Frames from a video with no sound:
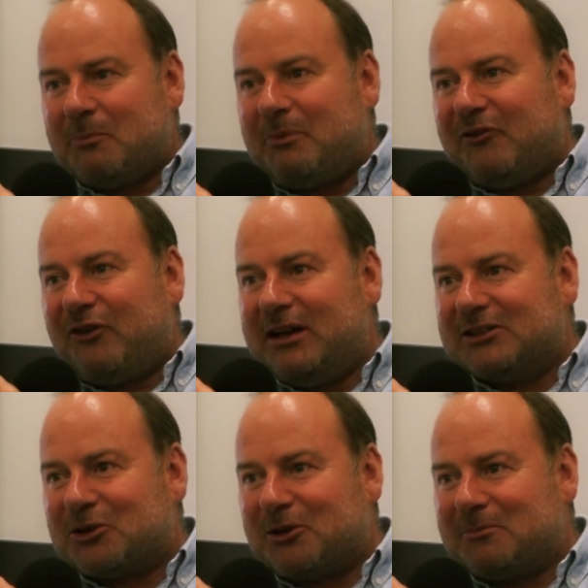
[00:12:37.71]
The file
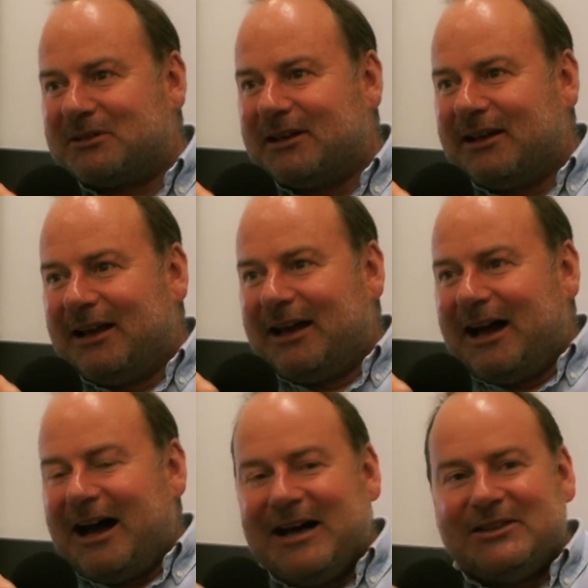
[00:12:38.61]
is corrupt.
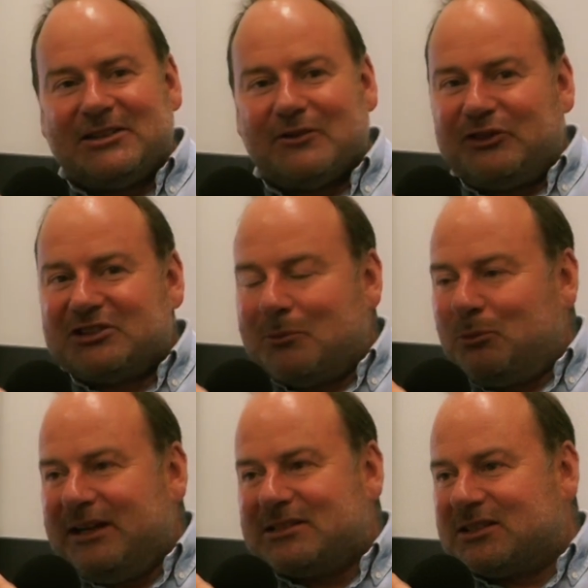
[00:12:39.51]
And for some
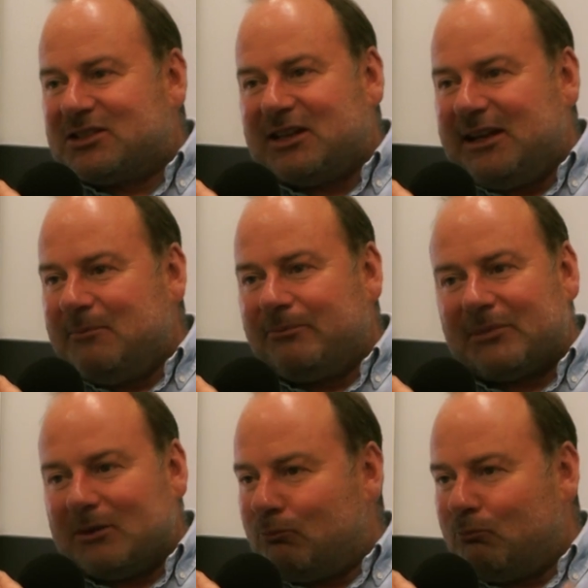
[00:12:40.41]
reason, Steam,
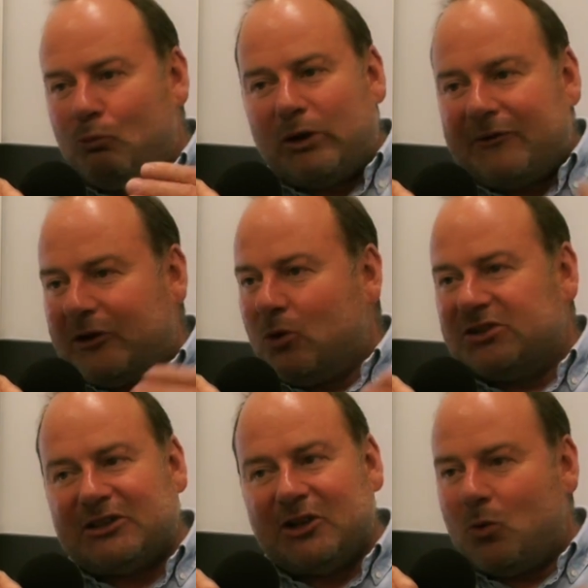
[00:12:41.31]
whatever it
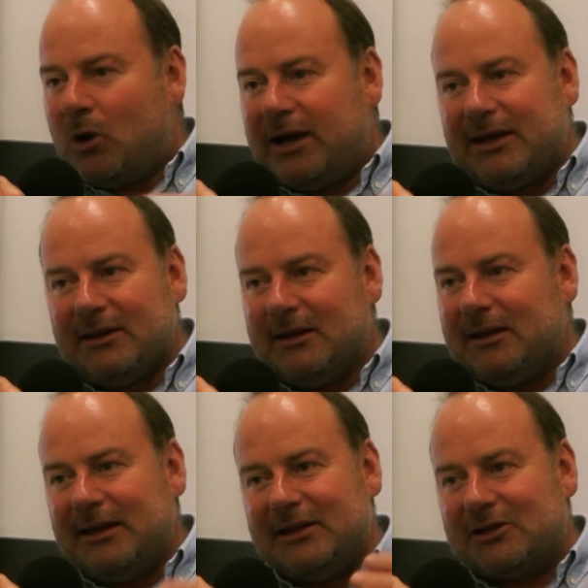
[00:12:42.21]
was, I don't know why,
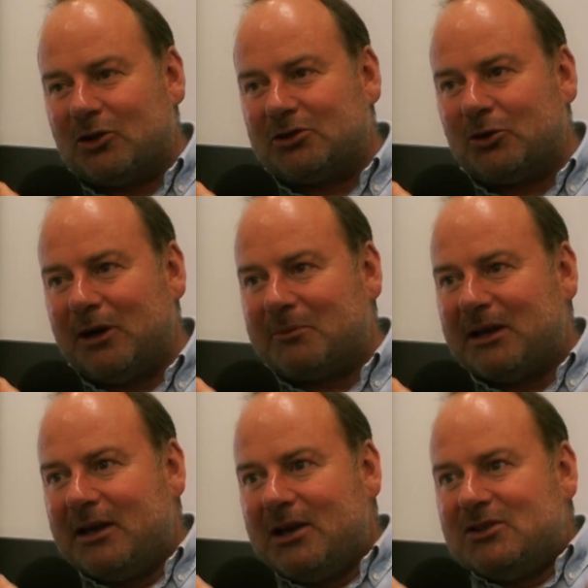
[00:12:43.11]
it had gone corrupt.
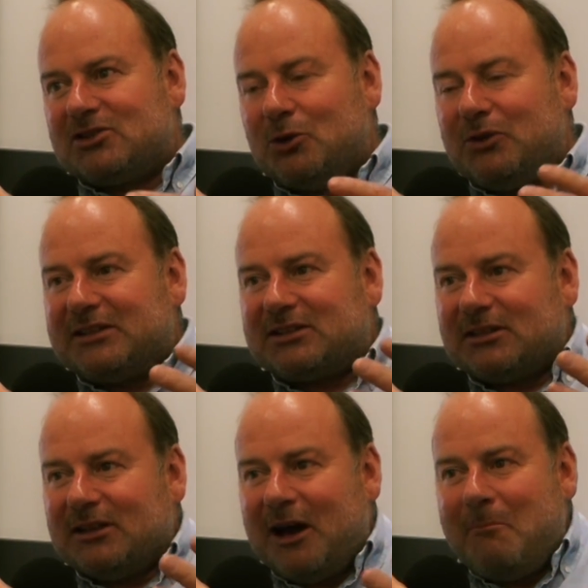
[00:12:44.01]
So this
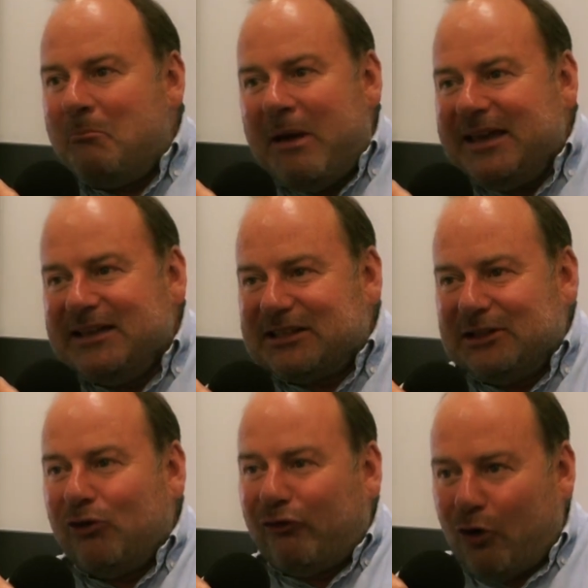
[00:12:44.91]
amazing
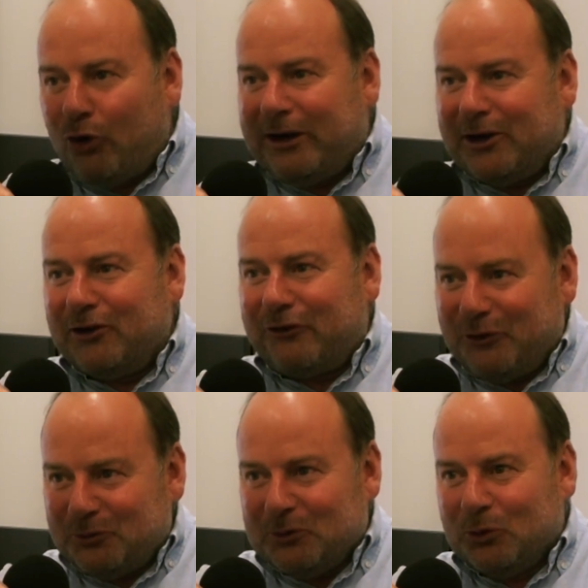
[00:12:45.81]
euphoria of
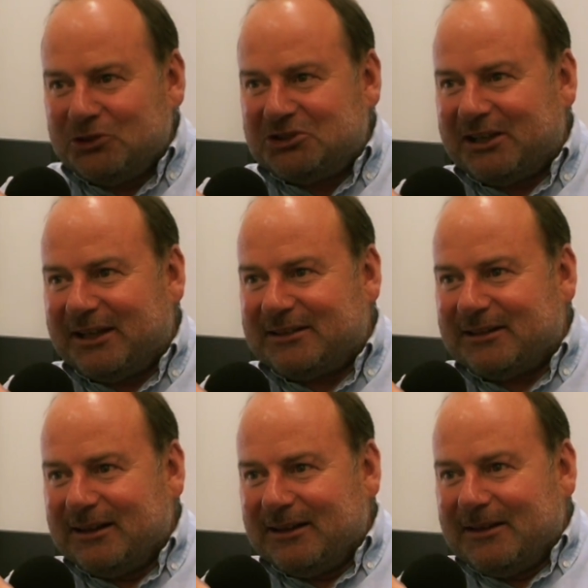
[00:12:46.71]
launching it
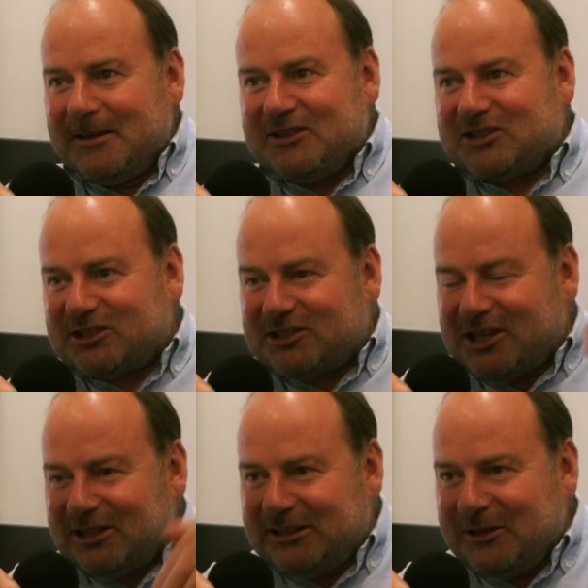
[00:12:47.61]

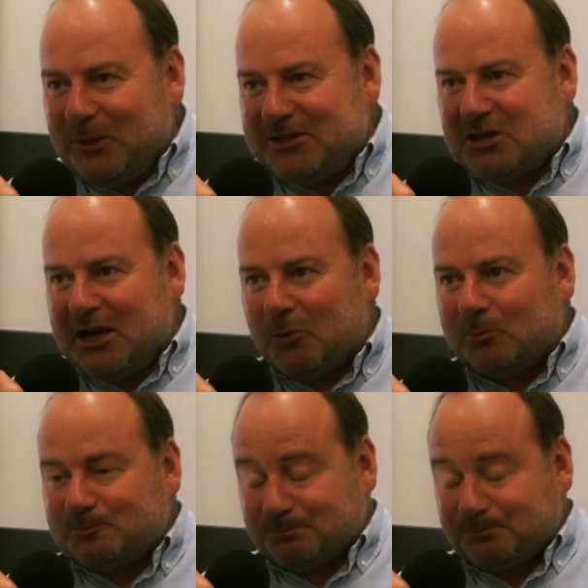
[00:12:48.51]
suddenly went down.